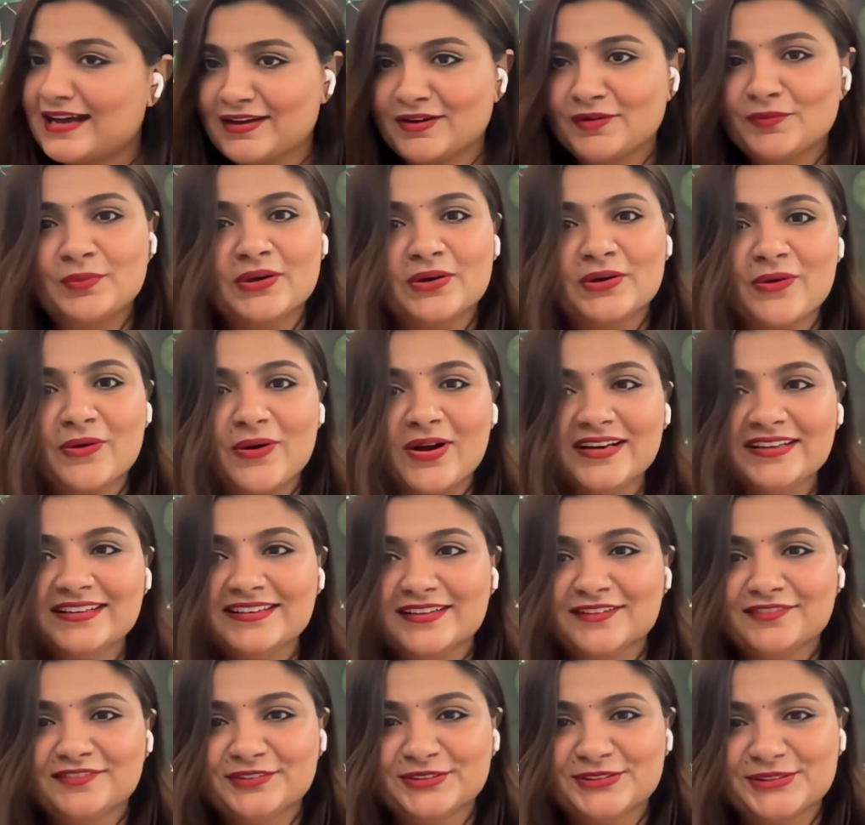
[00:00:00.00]
We're all
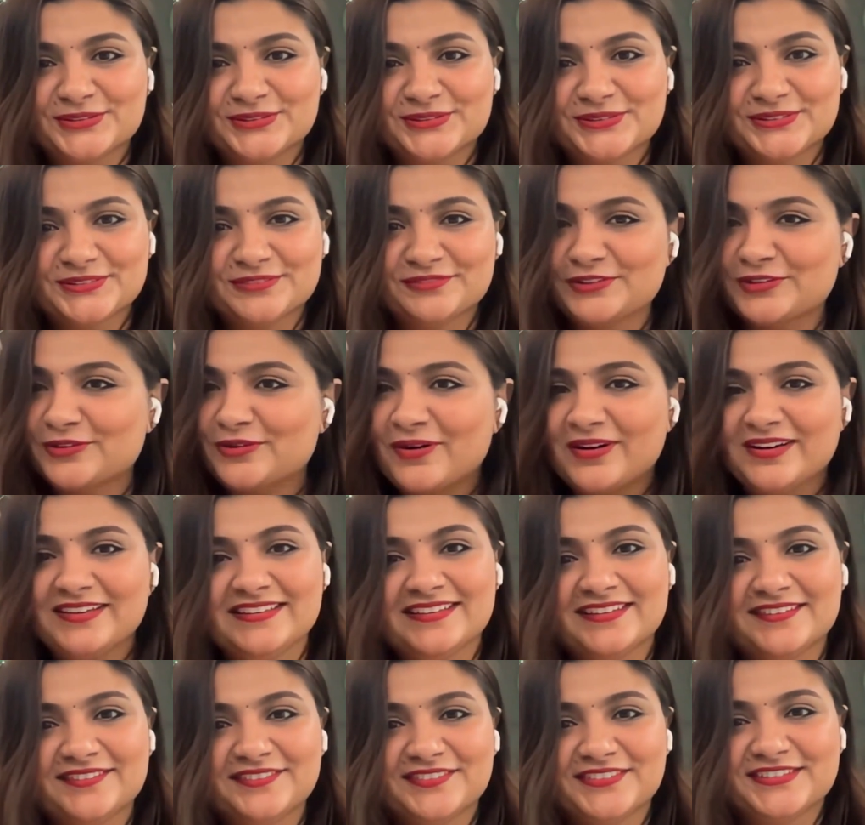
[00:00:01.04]
here for you. We're all
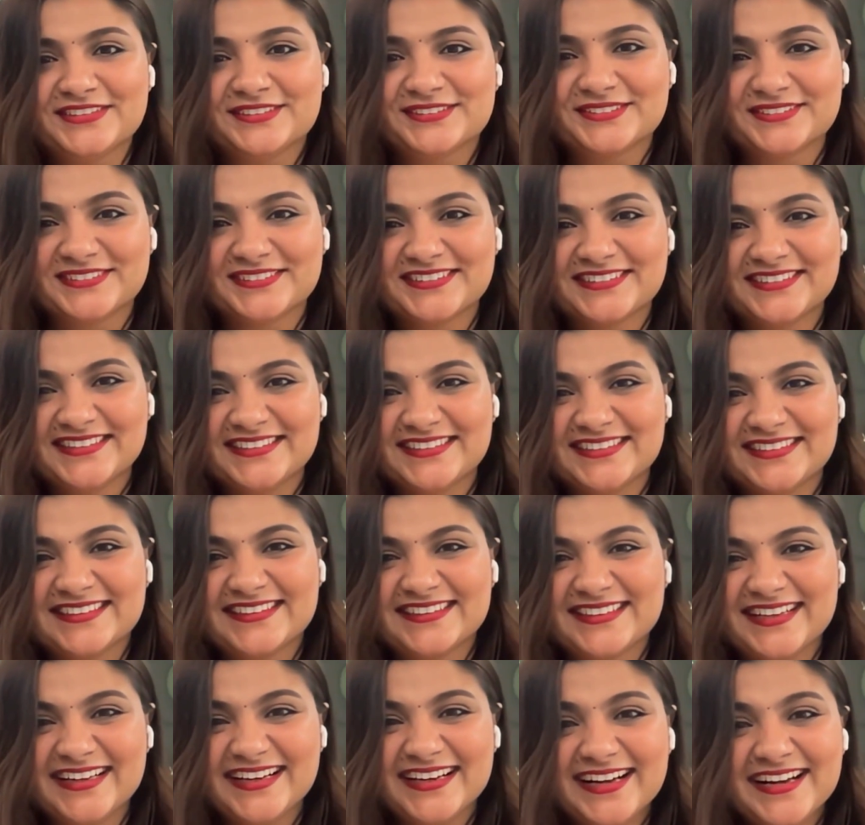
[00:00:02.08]
here for you.
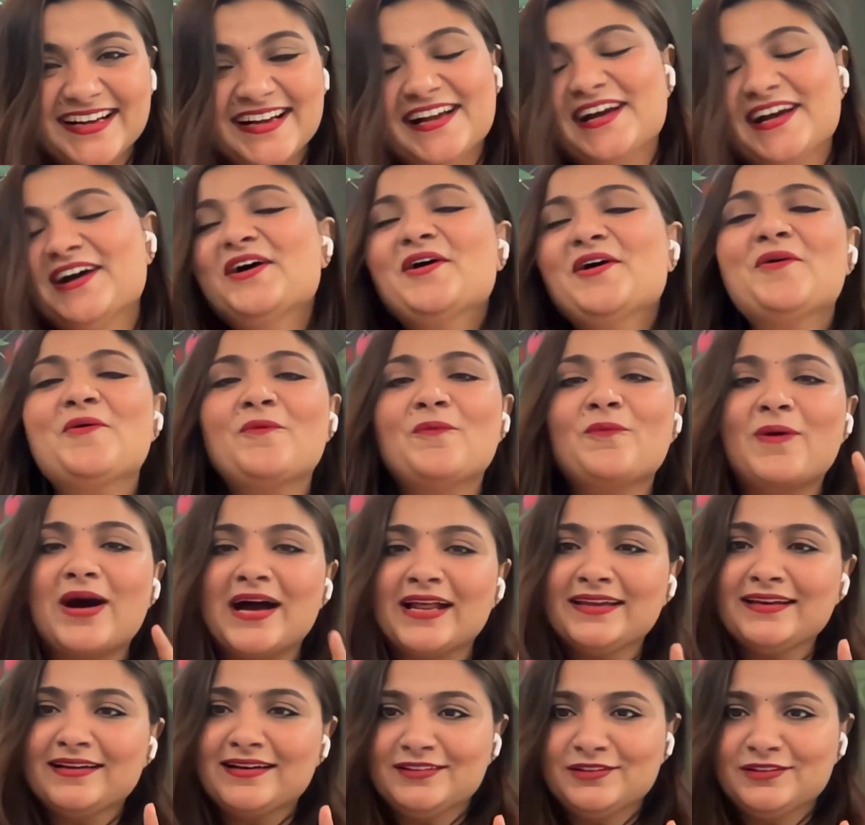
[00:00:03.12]

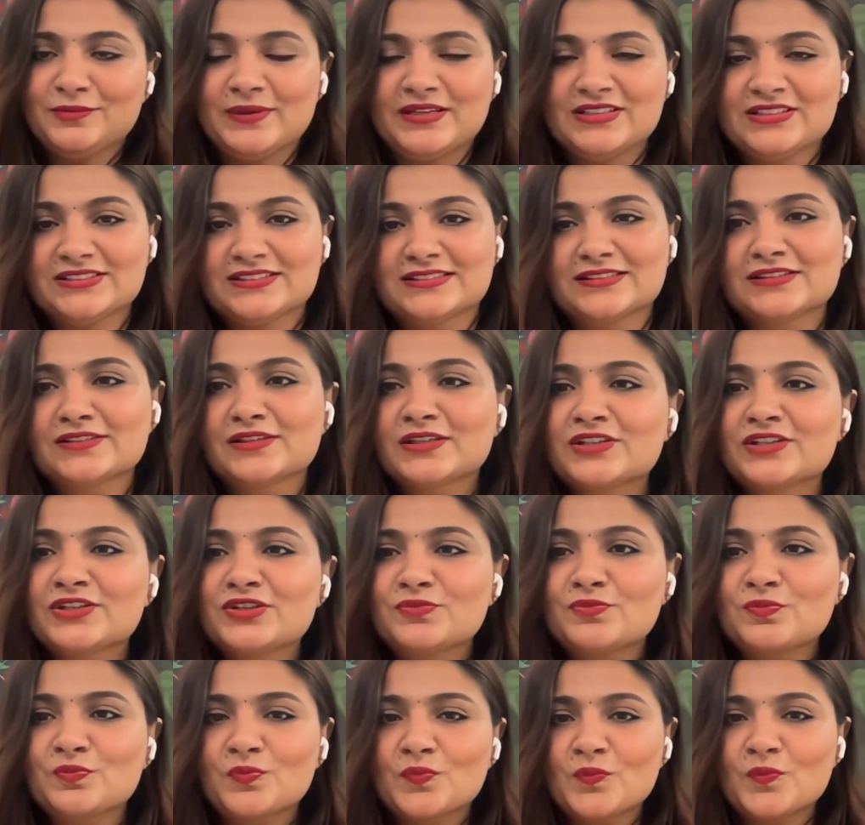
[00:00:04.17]
One last question.
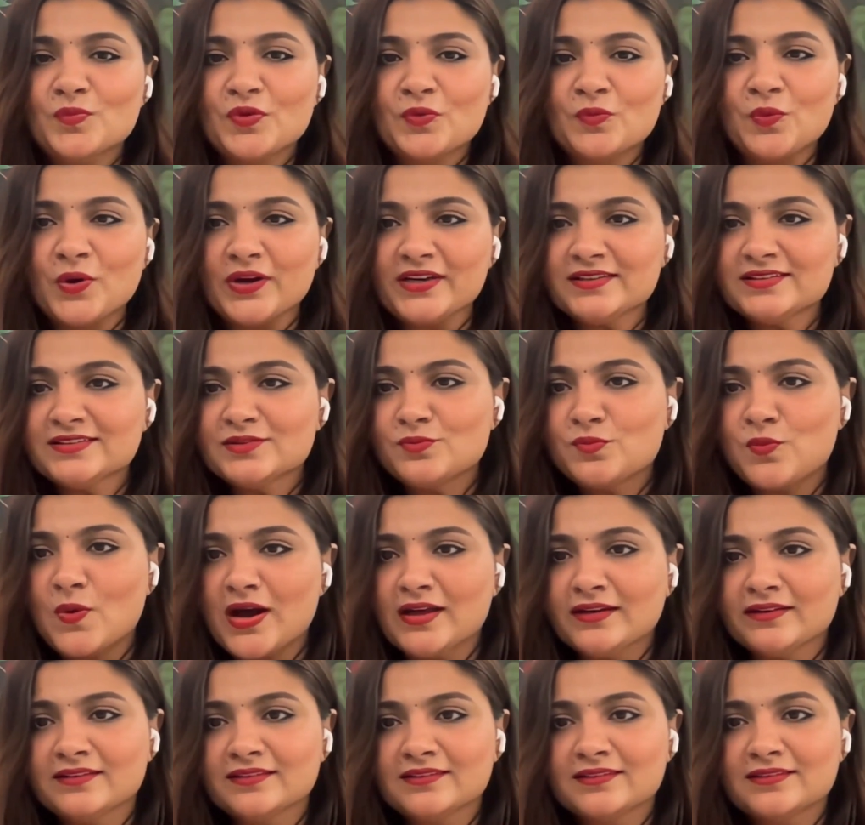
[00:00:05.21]
What is the
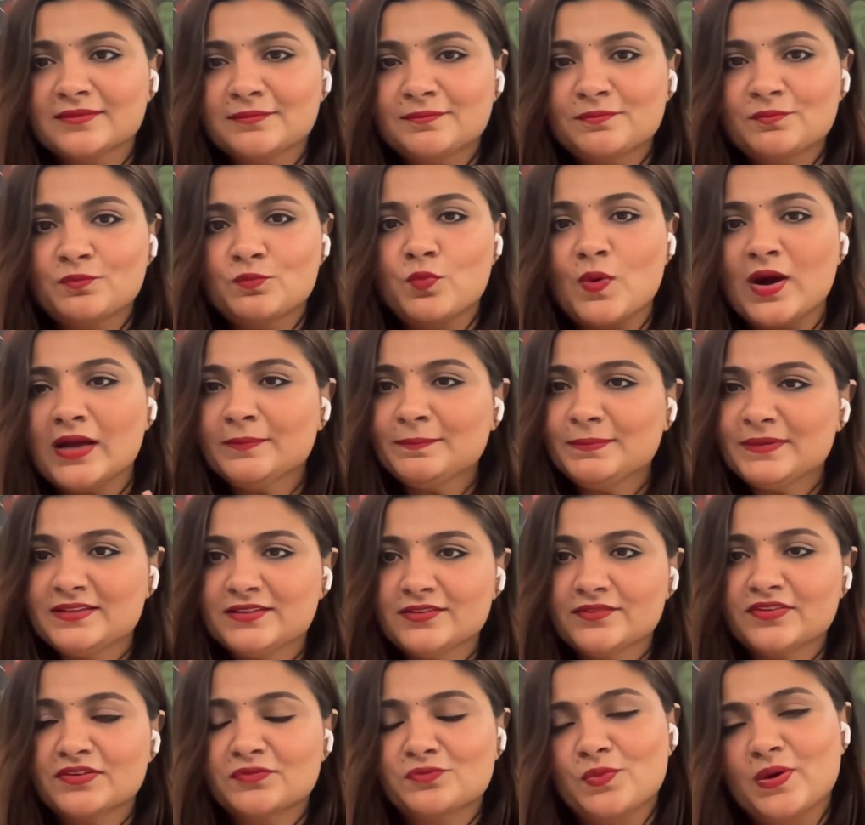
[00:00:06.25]
one piece
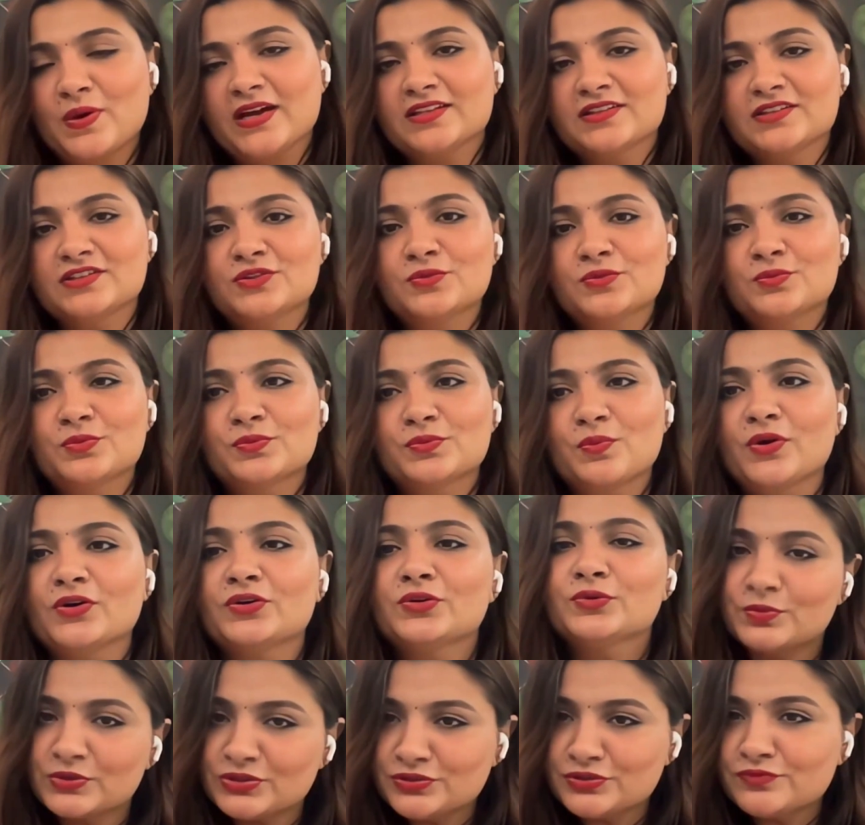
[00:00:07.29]
of advice you would want to,
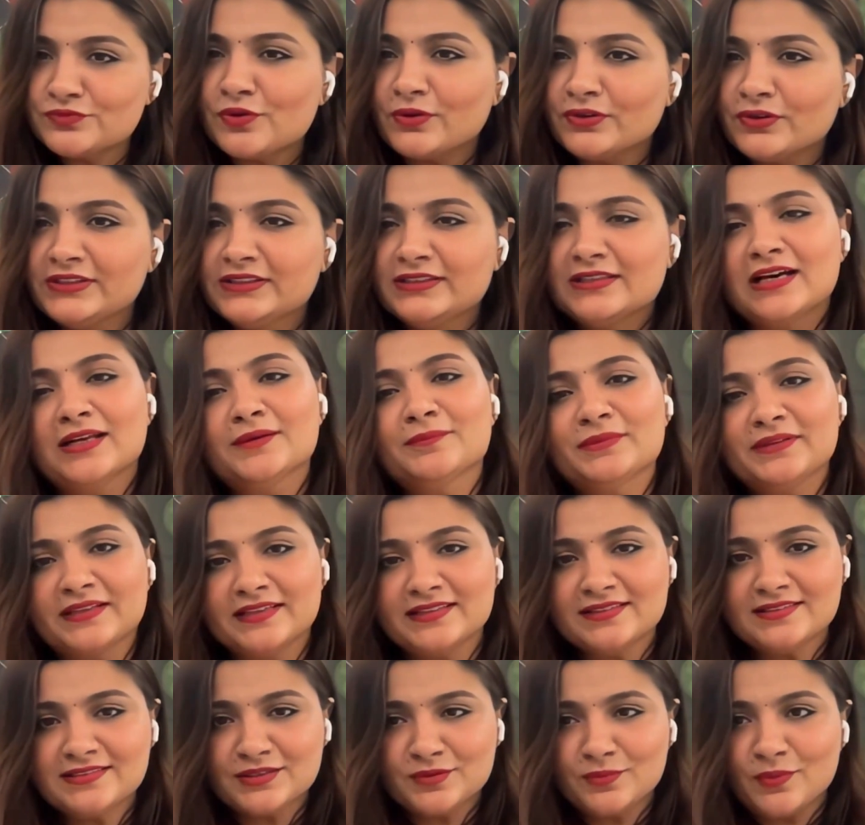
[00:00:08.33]
which you've already done, but I
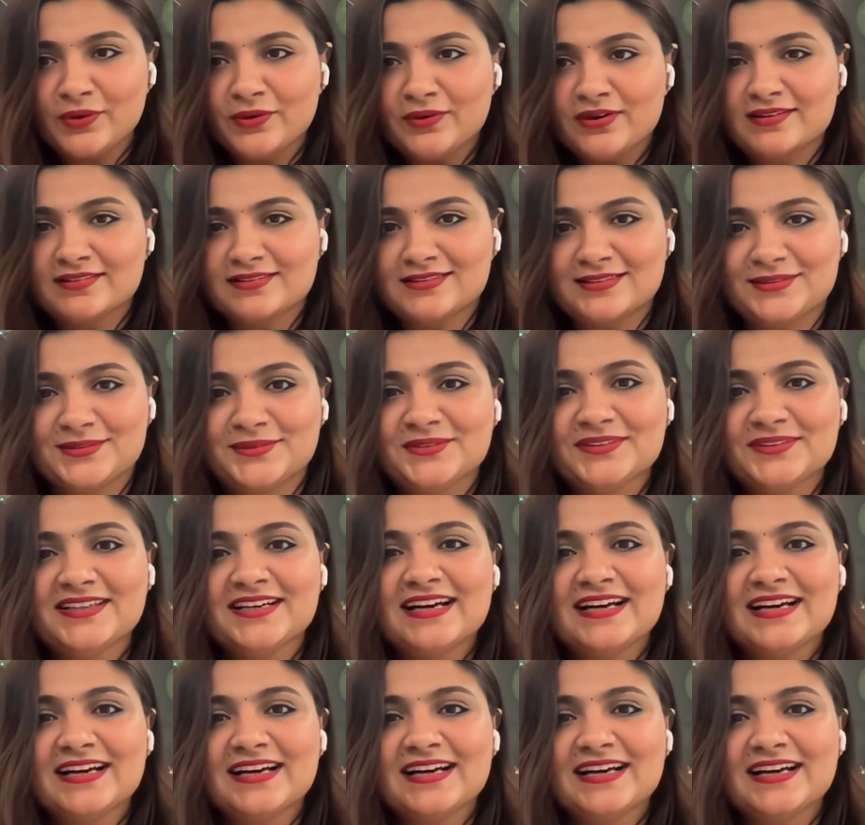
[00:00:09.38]
still want to ask you.